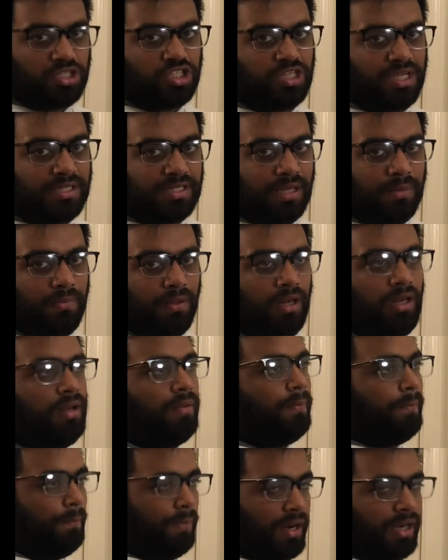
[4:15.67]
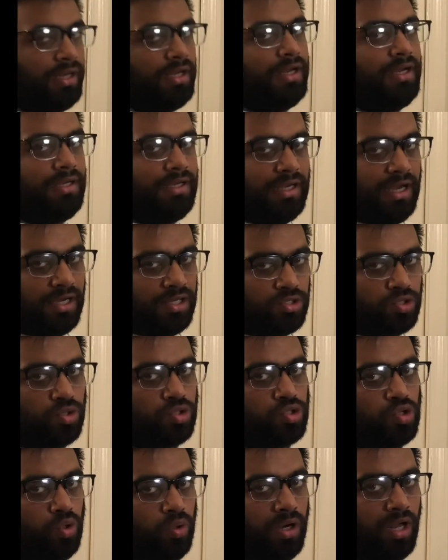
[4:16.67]
chaseable, but it tends to
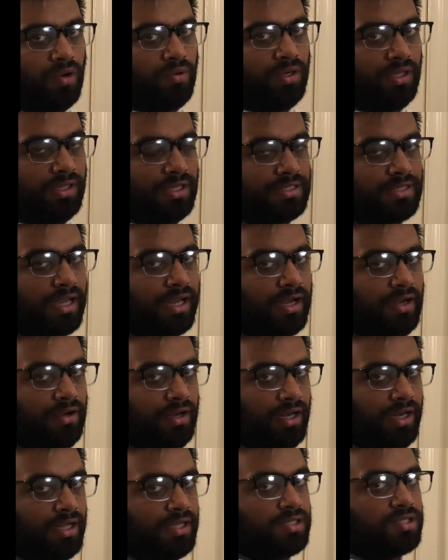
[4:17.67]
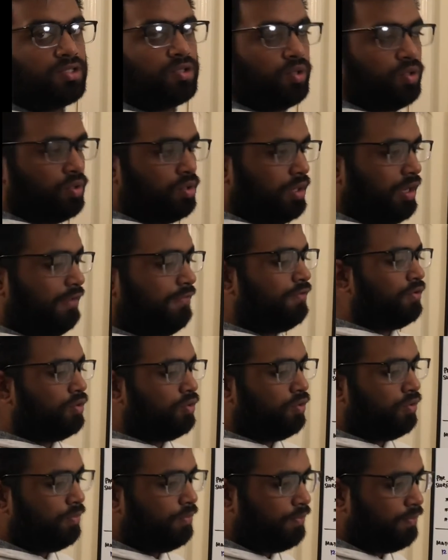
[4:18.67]
slow down in the second innings. So if
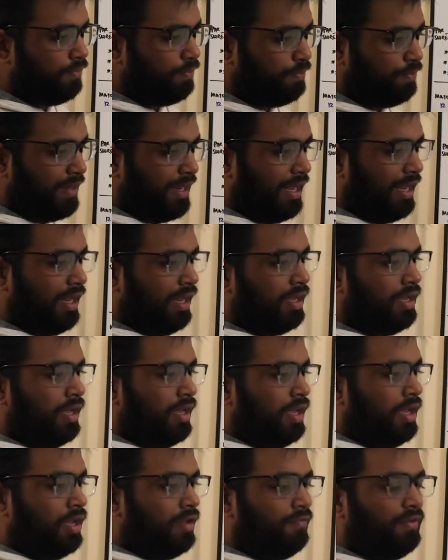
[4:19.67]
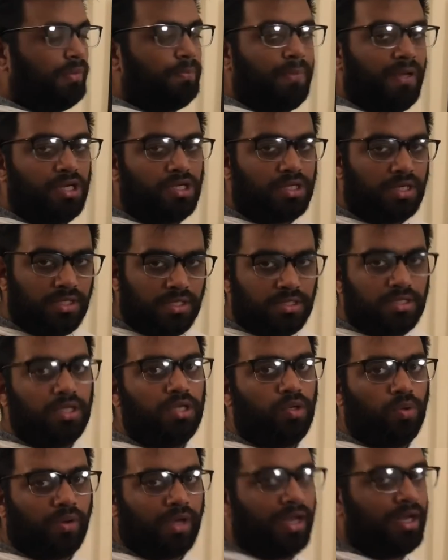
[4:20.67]
you play with patience,
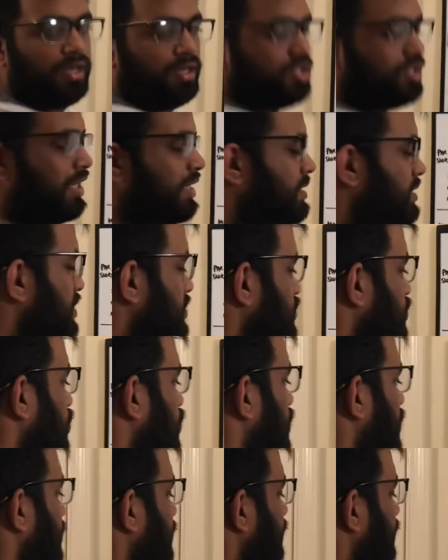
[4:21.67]
you can chase the score.